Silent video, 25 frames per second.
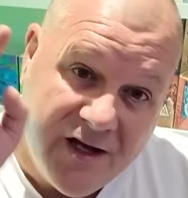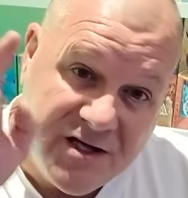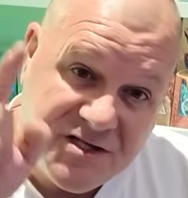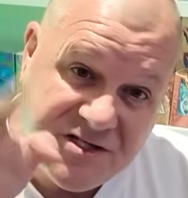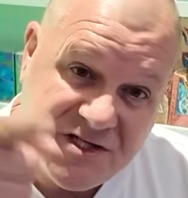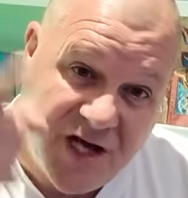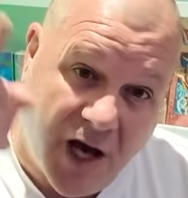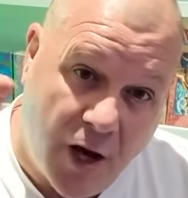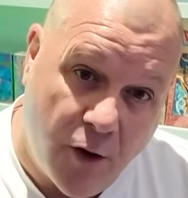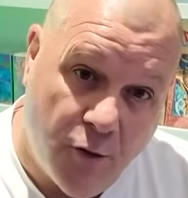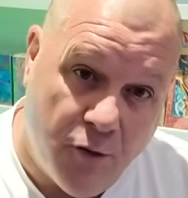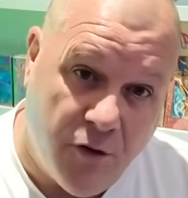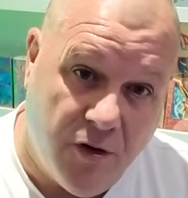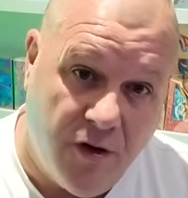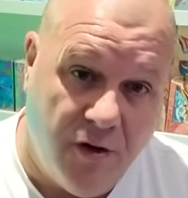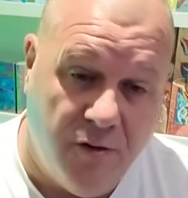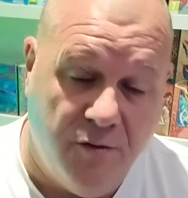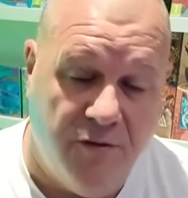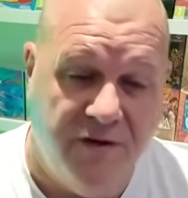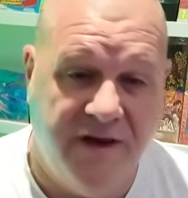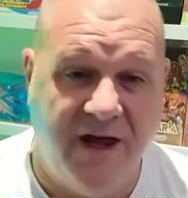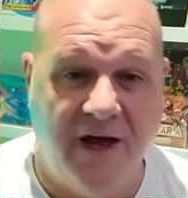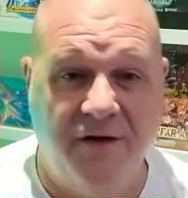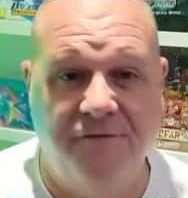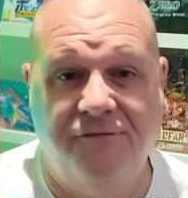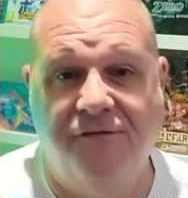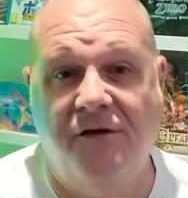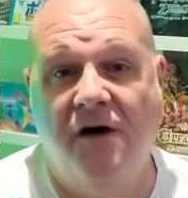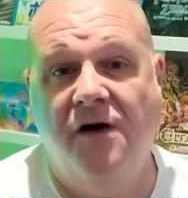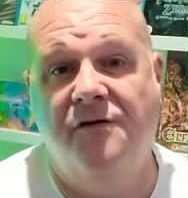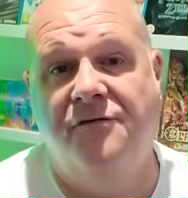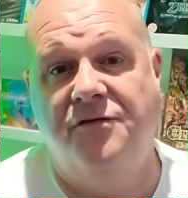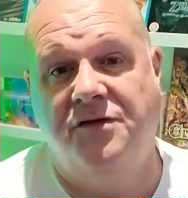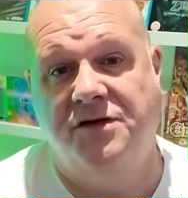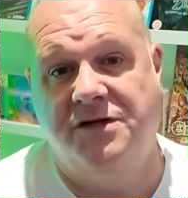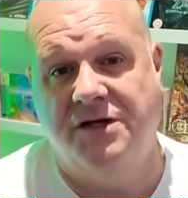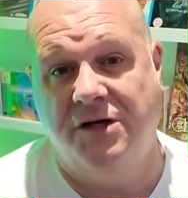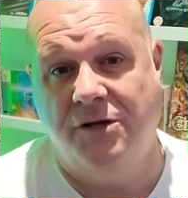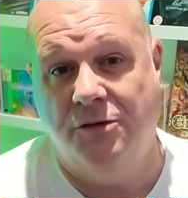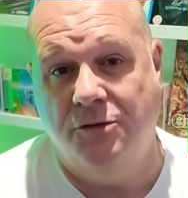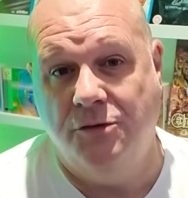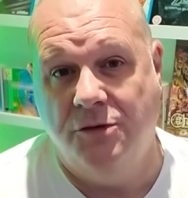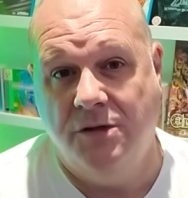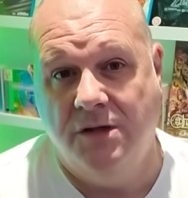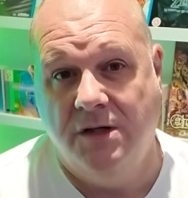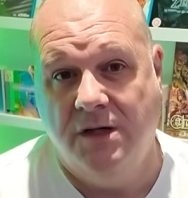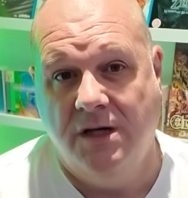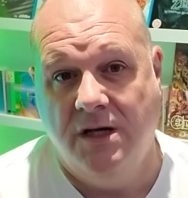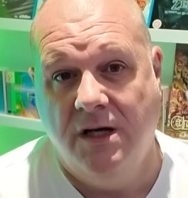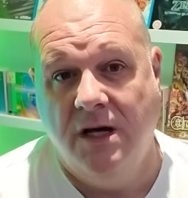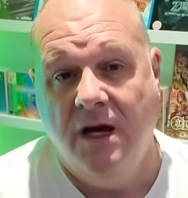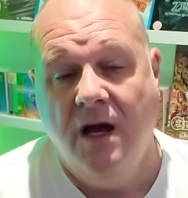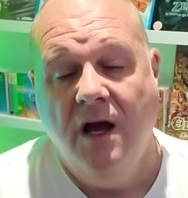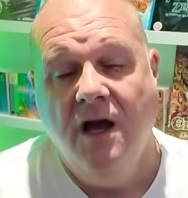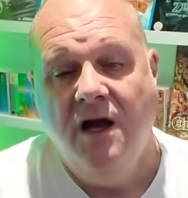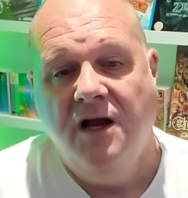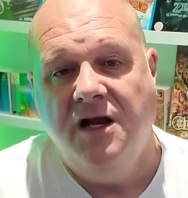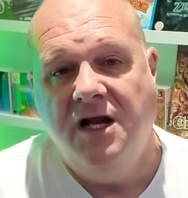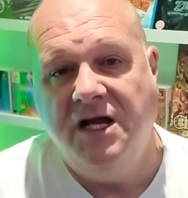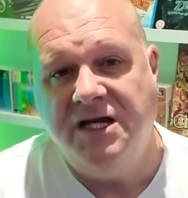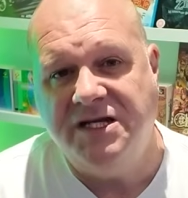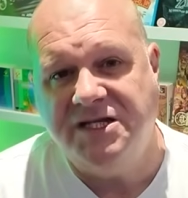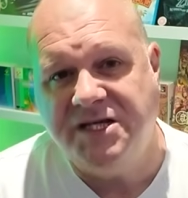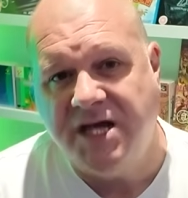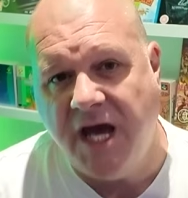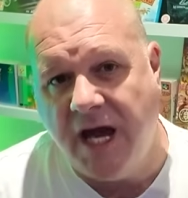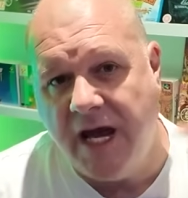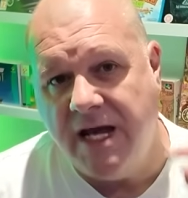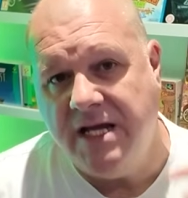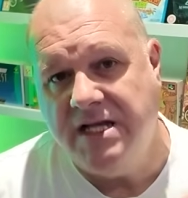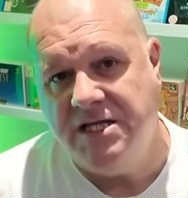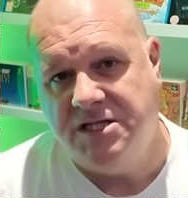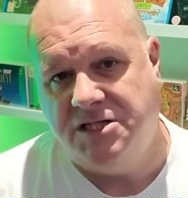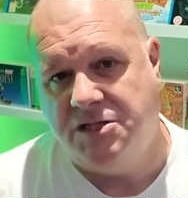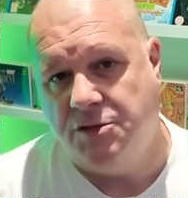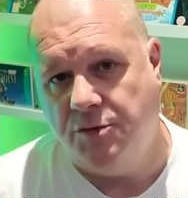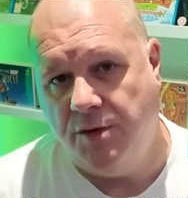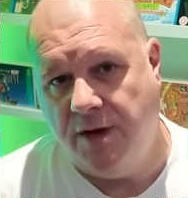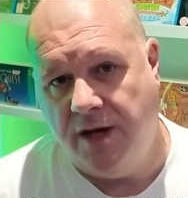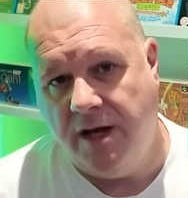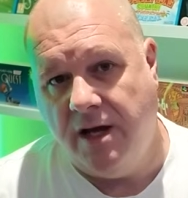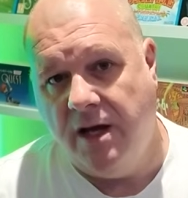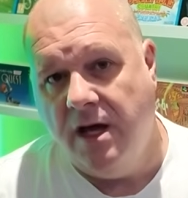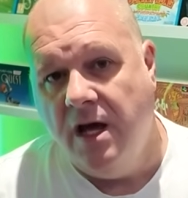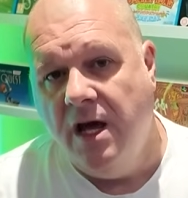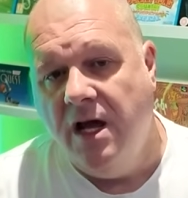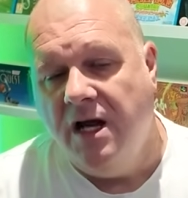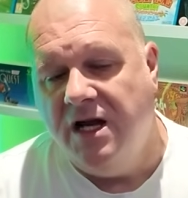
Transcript: So, without further ado, let's get into it.